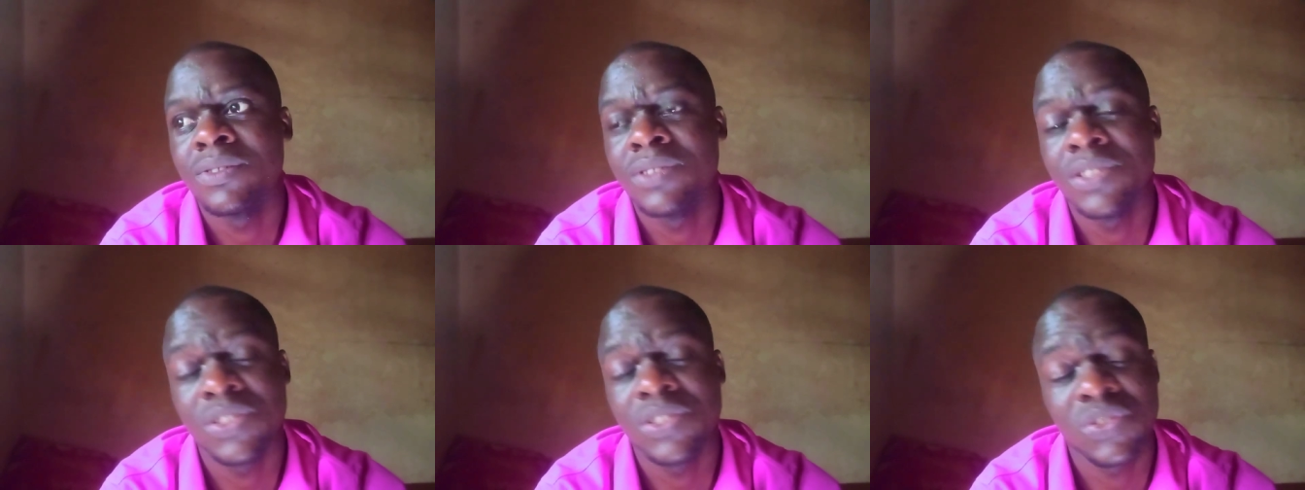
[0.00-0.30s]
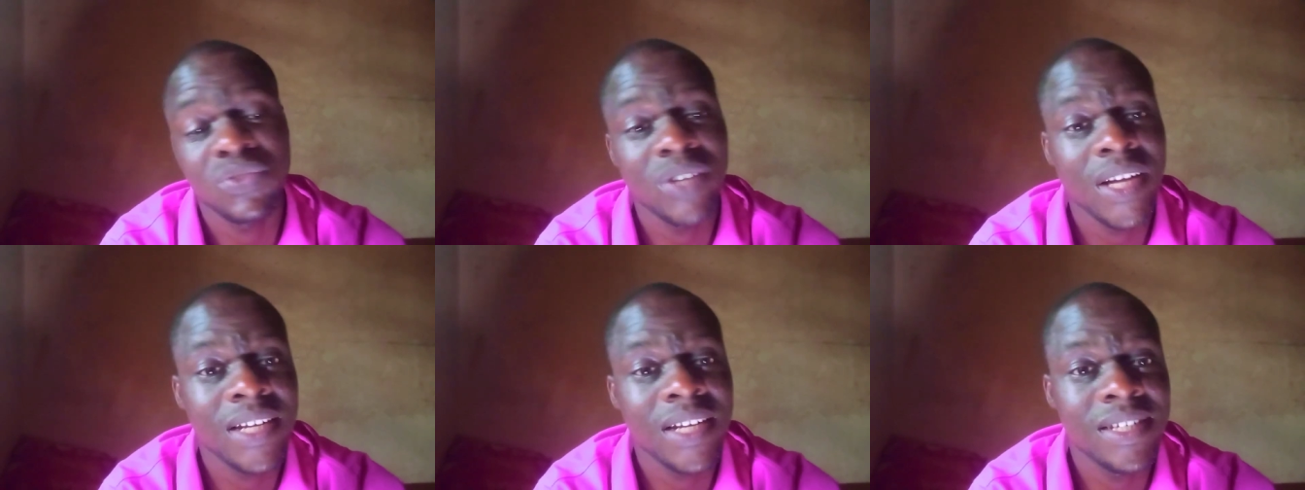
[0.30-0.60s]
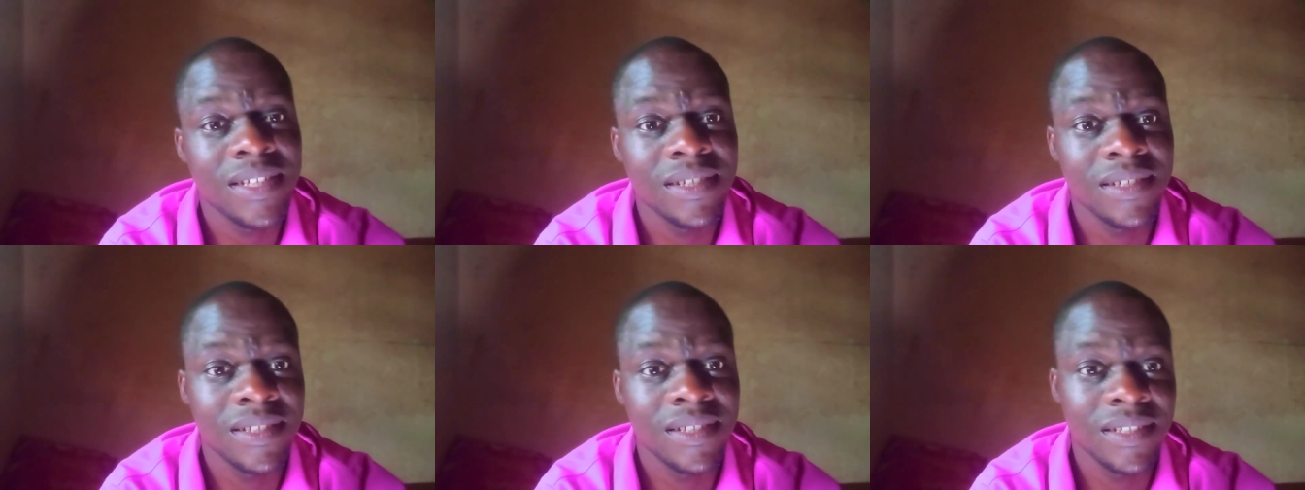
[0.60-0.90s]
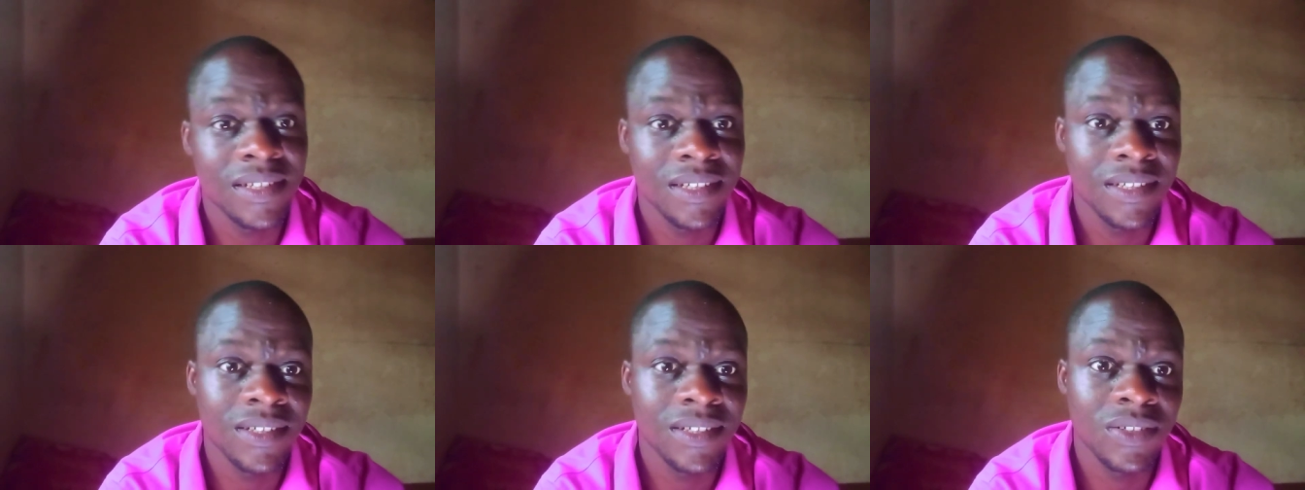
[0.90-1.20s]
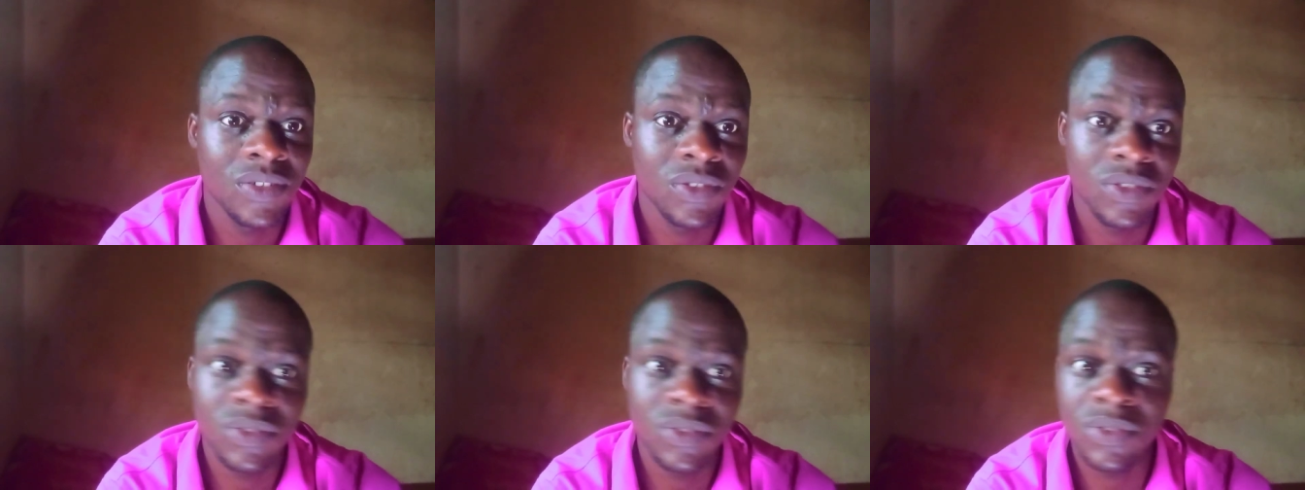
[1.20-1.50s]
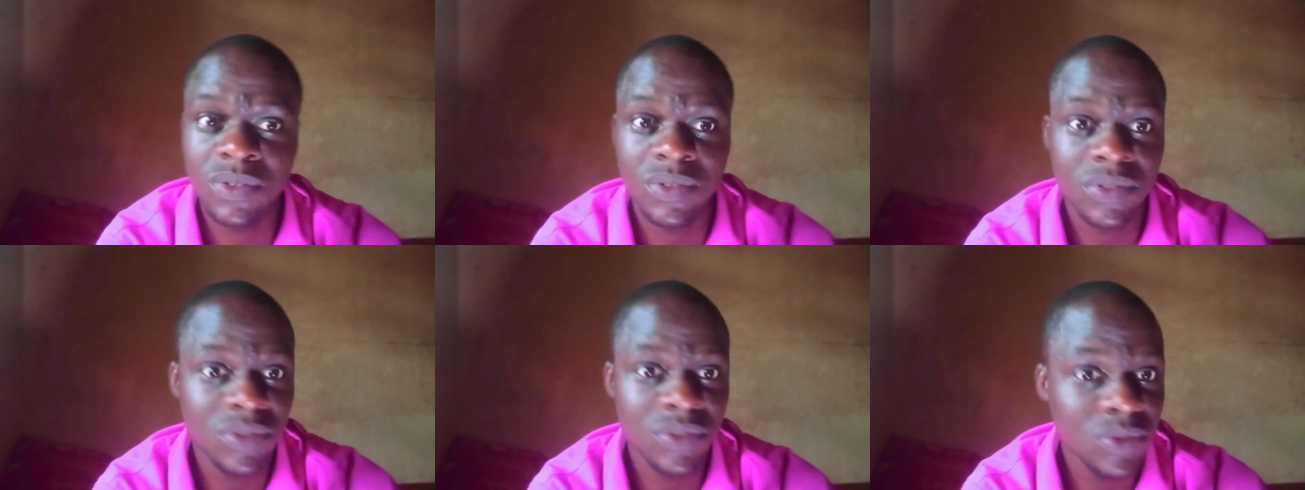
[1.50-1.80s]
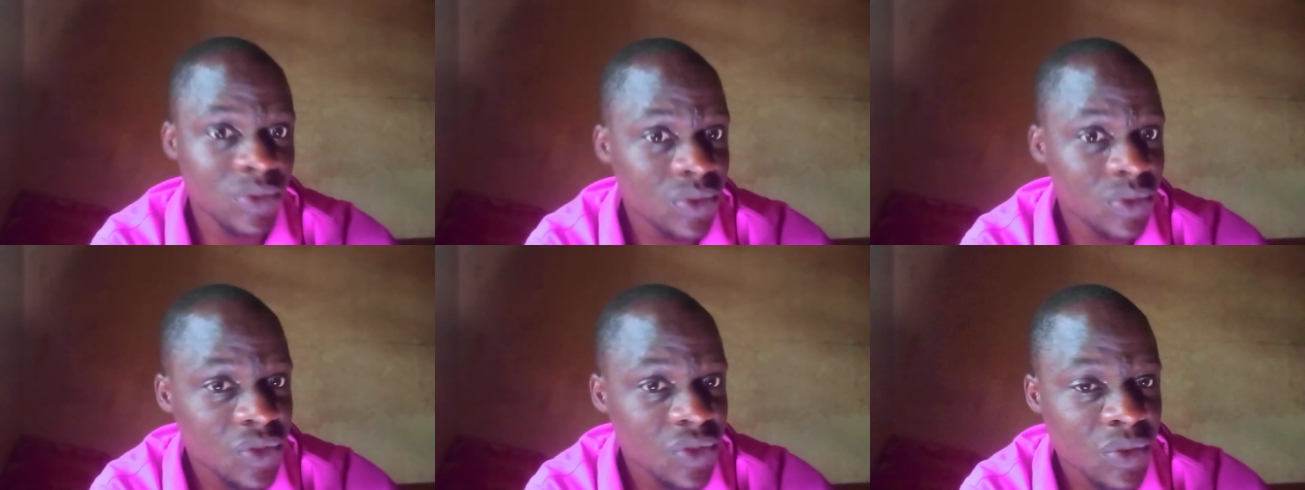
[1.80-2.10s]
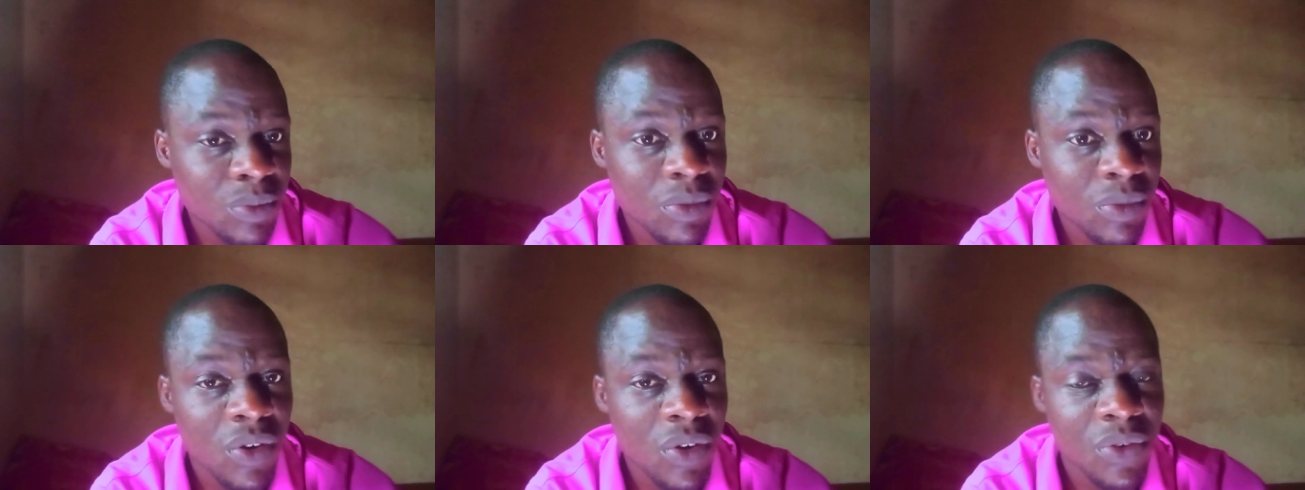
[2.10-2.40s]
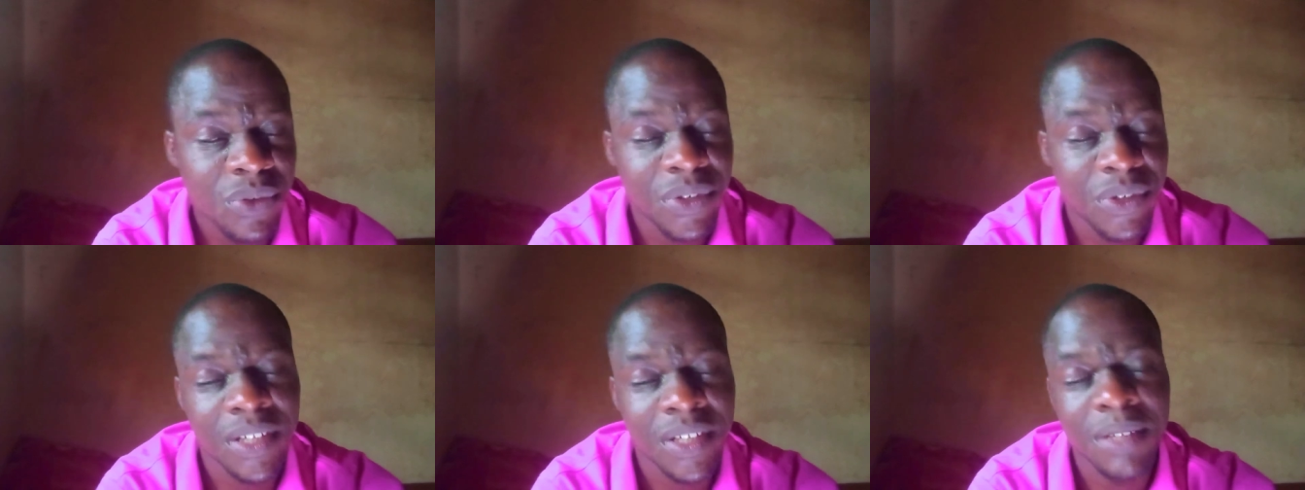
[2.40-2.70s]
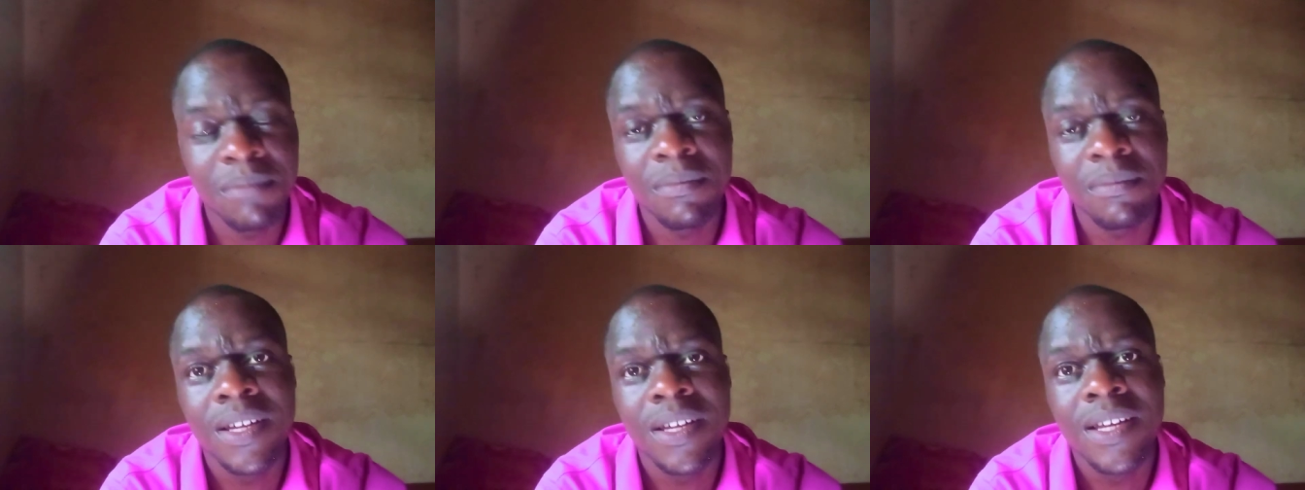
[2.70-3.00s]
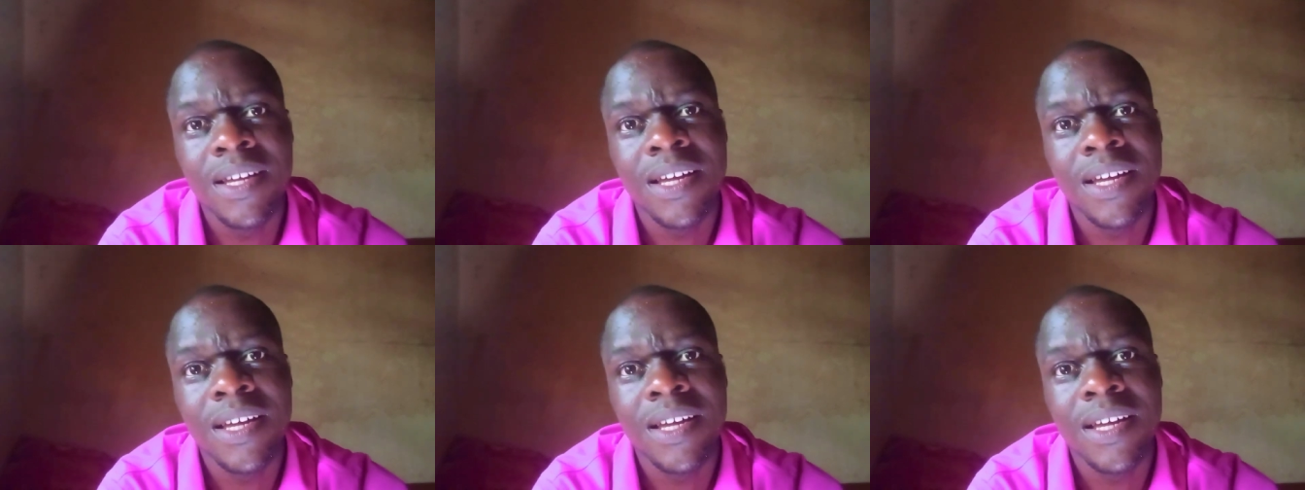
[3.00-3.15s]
distracting the YouTube algorithm